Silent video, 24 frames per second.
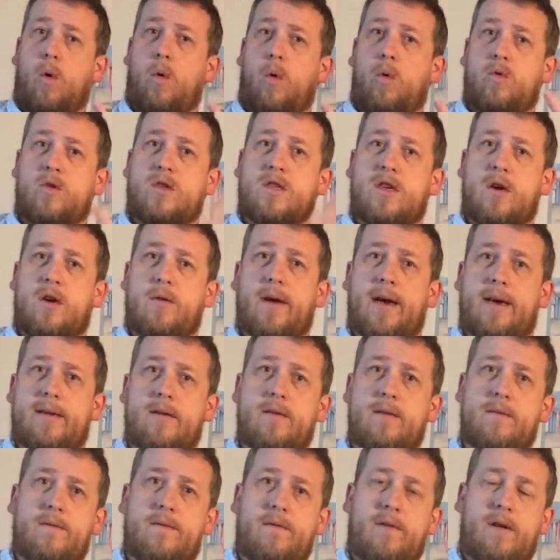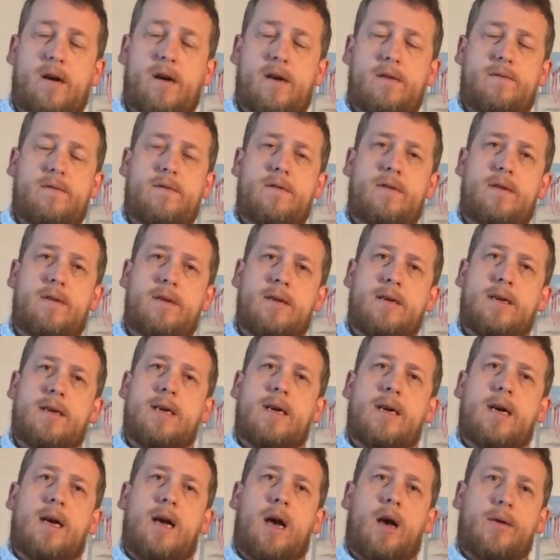also add on
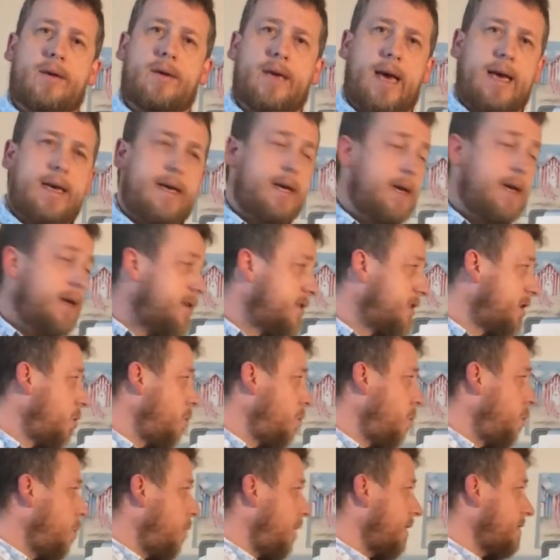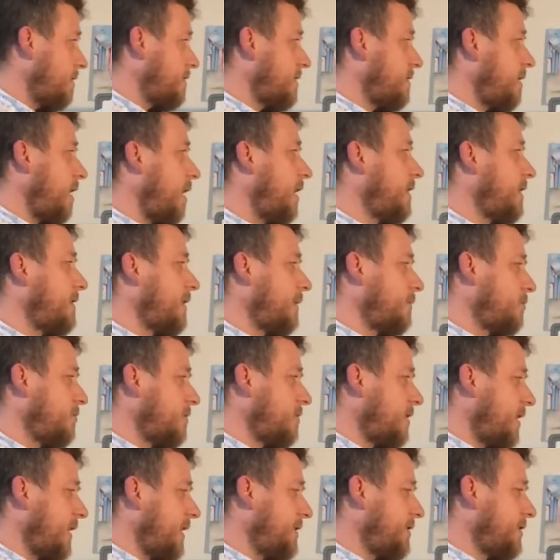5. Okay, so whilst I
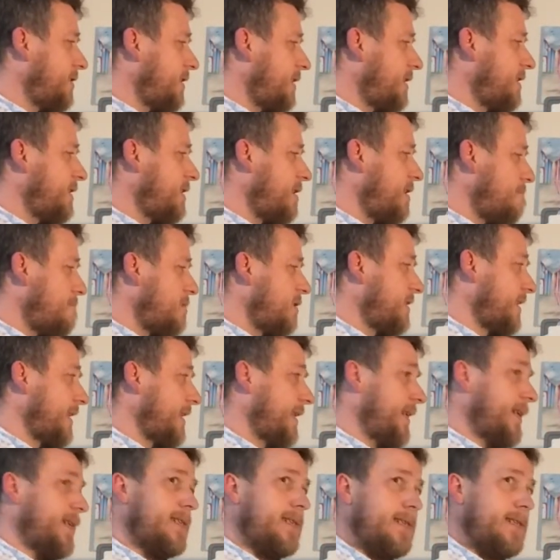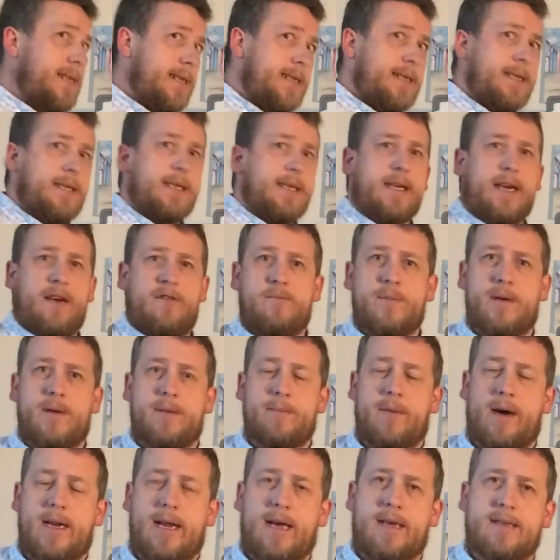doubled each of these numbers, it didn't give me
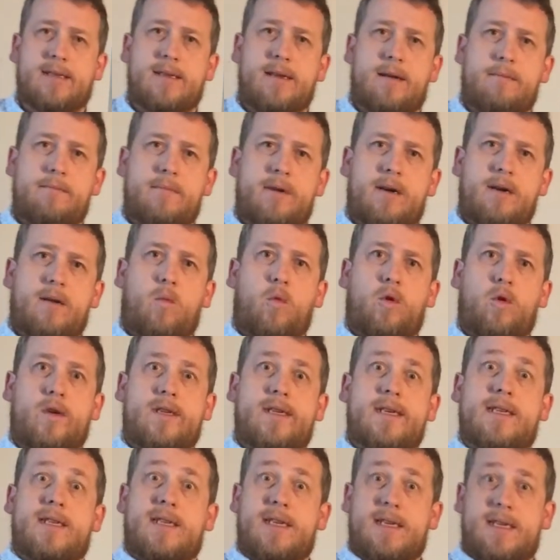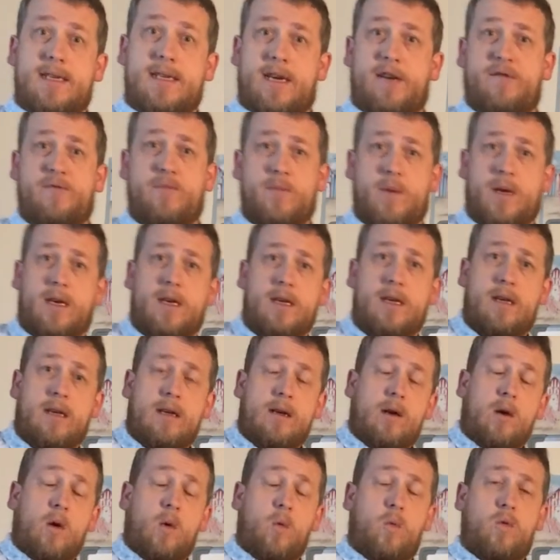my next number. What it did give me
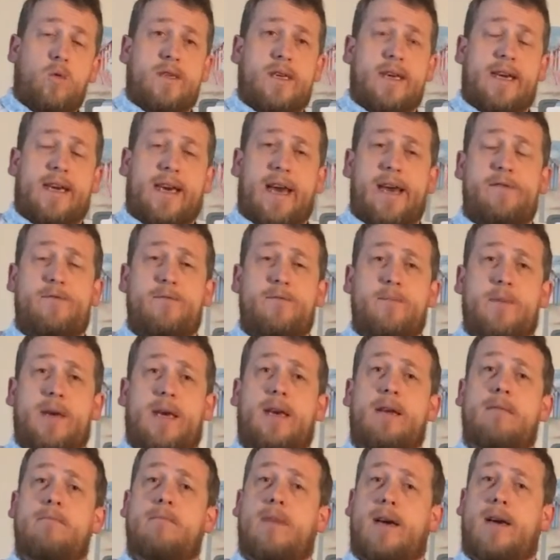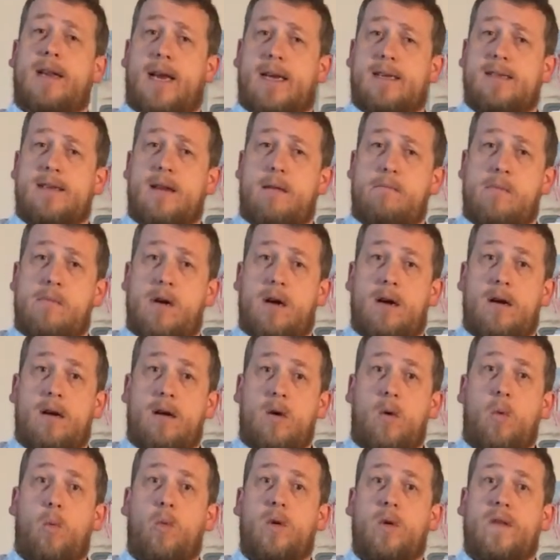was it gave me my next number
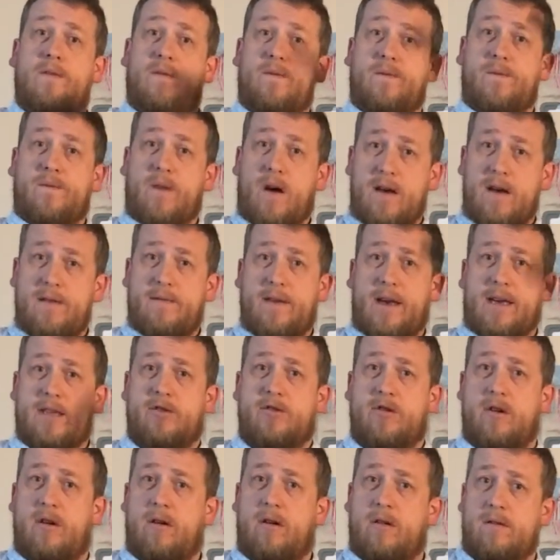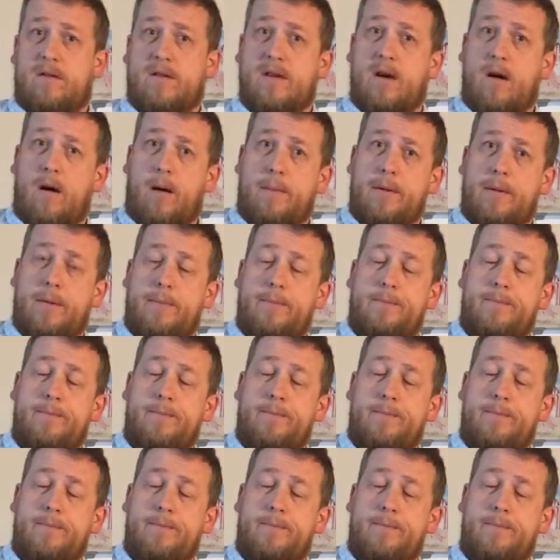with 5 extra on top.